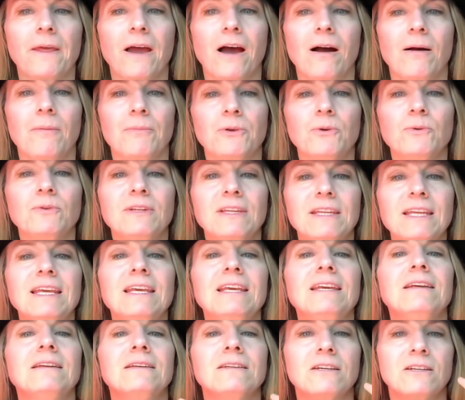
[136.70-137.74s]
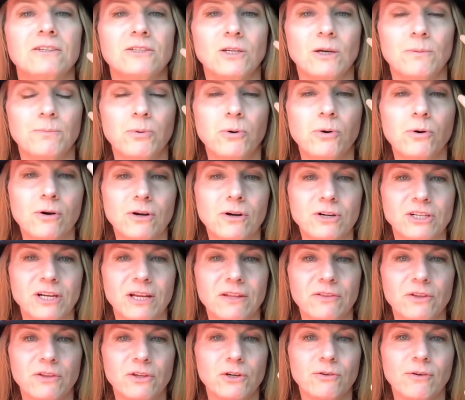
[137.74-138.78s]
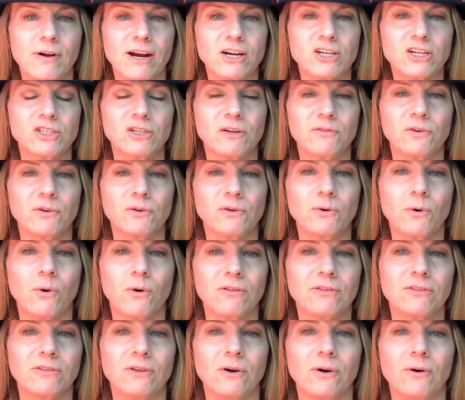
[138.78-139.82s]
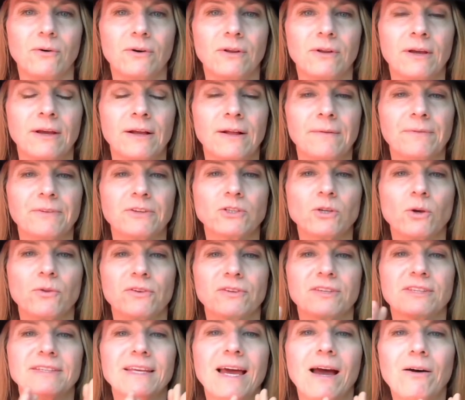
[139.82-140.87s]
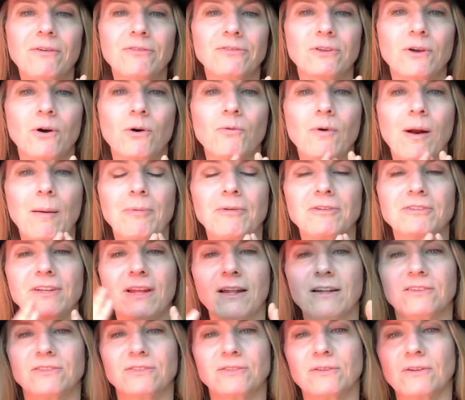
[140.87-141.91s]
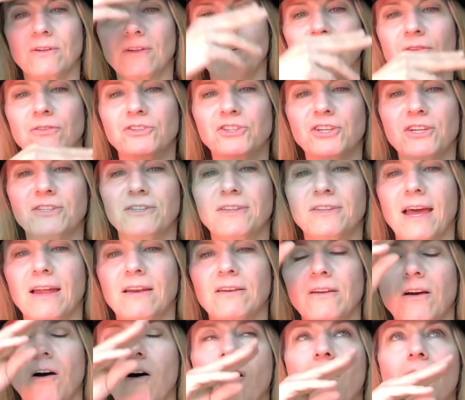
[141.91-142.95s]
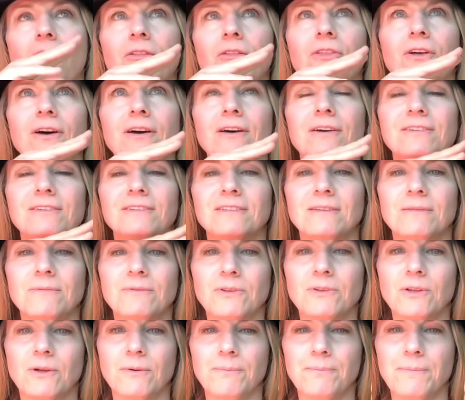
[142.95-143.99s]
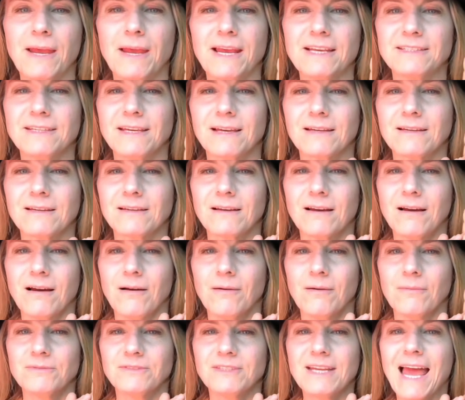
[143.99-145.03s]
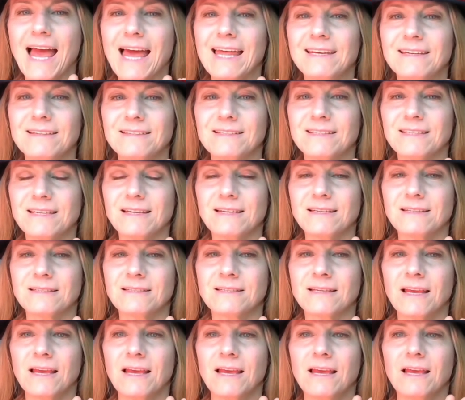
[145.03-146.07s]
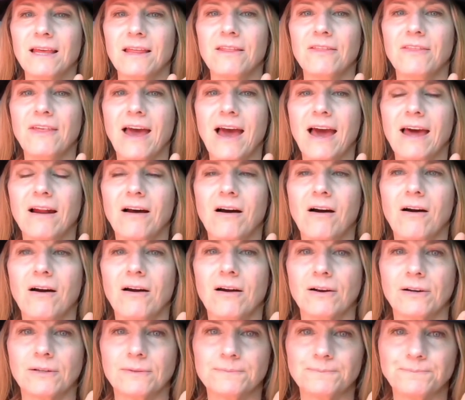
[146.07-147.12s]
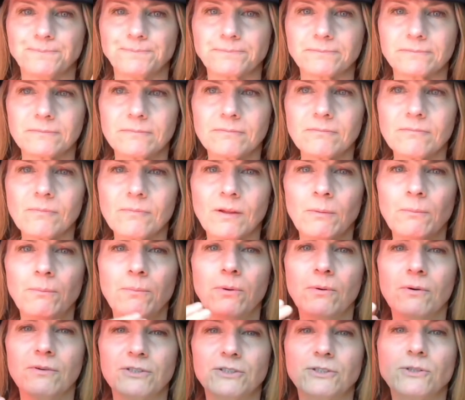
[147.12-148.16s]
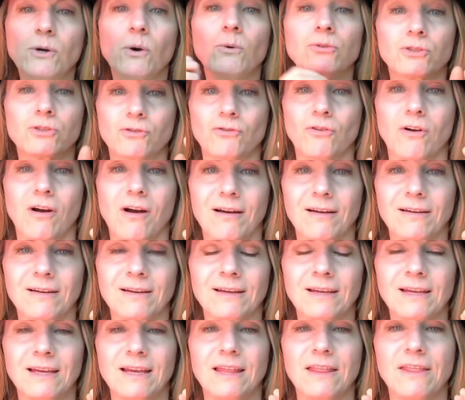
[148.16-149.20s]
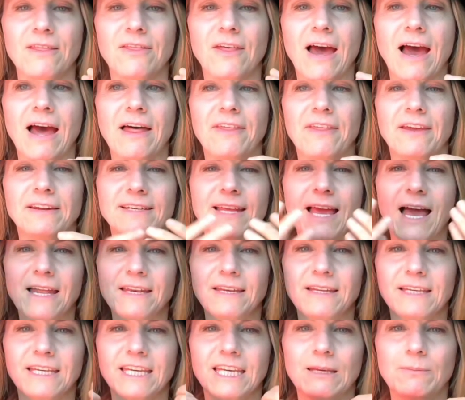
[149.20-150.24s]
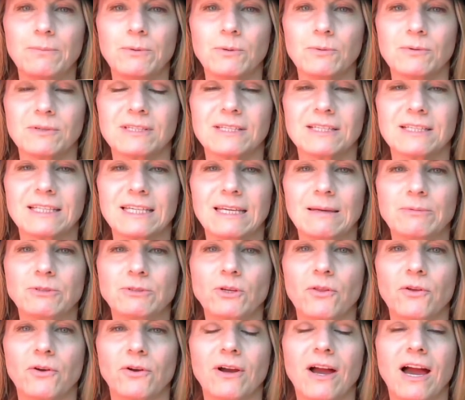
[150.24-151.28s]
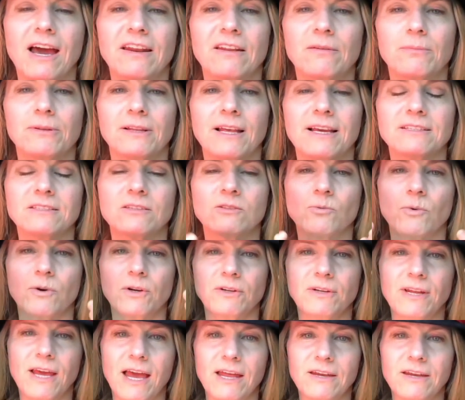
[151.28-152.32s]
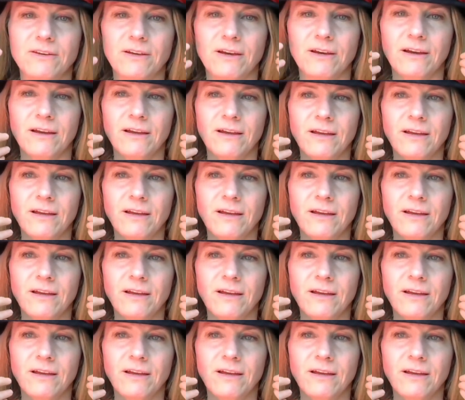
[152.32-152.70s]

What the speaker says: you need to push in the direction of your north node. So the south node represents just that, all the basic tendencies that are so strong that they tend to keep you asleep. So they're kind of places where you tend to